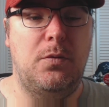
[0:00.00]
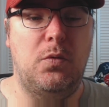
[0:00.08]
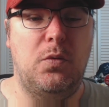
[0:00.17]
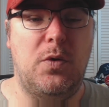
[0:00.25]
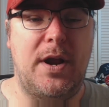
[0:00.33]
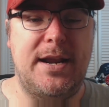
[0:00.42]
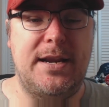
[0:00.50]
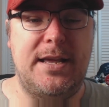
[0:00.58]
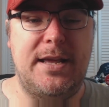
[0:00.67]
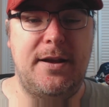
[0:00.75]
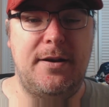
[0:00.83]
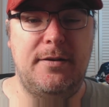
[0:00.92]
right
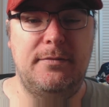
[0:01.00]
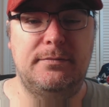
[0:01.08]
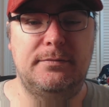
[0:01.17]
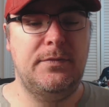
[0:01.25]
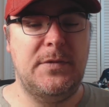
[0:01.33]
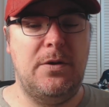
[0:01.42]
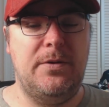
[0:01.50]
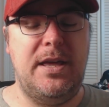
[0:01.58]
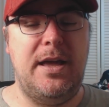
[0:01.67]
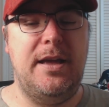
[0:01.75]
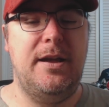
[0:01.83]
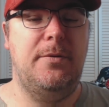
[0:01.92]
here.
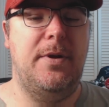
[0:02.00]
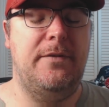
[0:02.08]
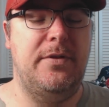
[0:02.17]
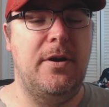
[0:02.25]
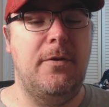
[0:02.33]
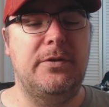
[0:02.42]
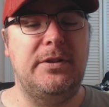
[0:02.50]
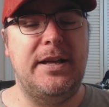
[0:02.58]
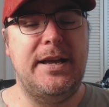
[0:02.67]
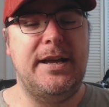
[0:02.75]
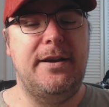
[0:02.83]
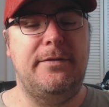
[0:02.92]
Okay, here we have the
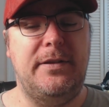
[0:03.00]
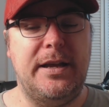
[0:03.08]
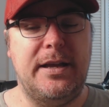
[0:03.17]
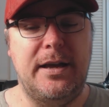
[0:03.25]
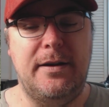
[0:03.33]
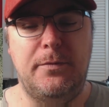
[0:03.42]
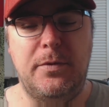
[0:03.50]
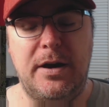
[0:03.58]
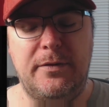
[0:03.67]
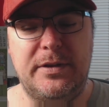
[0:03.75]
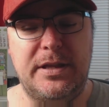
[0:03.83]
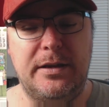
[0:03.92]
overlay of like kind of what
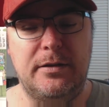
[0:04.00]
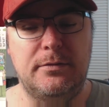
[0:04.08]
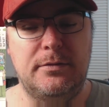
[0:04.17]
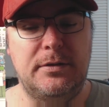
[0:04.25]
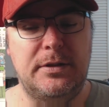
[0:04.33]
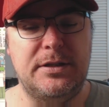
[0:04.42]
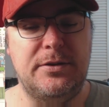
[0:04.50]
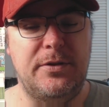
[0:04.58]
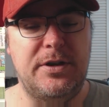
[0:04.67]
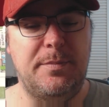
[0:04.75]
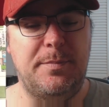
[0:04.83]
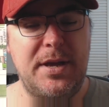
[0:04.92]
everything is
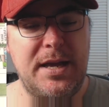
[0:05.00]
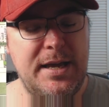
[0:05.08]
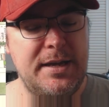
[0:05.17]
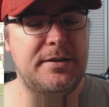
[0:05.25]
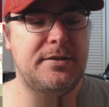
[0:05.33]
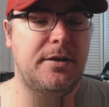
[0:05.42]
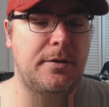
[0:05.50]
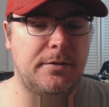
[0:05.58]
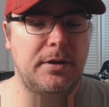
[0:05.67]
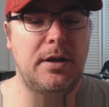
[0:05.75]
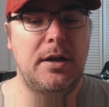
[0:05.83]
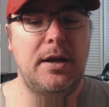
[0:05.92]
going to be.
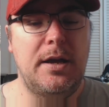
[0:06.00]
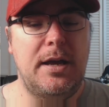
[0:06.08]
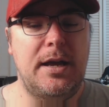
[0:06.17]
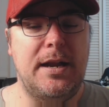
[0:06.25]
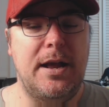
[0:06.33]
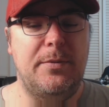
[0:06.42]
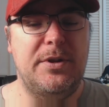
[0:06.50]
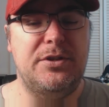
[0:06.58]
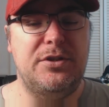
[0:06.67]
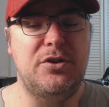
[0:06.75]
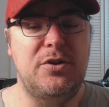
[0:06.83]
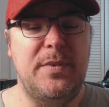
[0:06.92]
So, and now we
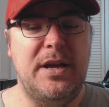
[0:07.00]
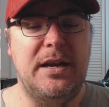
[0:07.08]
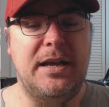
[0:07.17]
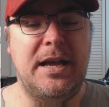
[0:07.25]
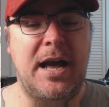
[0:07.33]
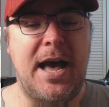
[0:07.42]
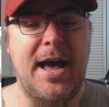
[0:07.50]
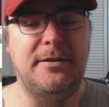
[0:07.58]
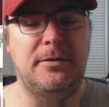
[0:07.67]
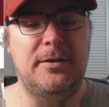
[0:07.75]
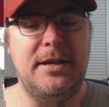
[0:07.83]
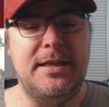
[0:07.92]
zoom in. God,
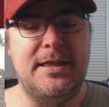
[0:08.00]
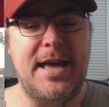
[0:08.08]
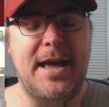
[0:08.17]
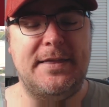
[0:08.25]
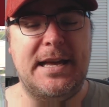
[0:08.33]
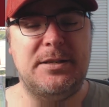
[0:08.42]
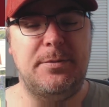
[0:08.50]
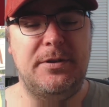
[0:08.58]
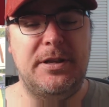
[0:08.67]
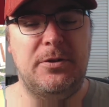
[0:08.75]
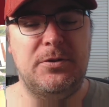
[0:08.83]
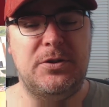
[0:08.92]
look at that. That's where
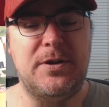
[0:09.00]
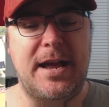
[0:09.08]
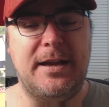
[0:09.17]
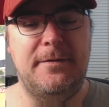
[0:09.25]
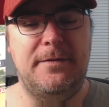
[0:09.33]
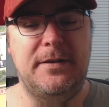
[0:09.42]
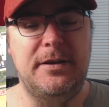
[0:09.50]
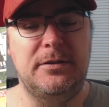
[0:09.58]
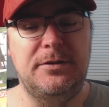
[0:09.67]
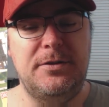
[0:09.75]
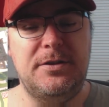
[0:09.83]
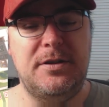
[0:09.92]
the old track and
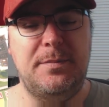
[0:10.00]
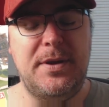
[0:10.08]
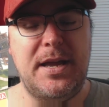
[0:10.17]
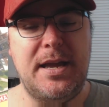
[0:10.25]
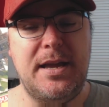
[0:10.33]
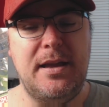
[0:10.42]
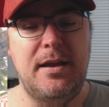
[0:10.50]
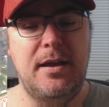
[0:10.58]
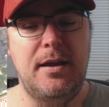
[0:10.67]
field used to be.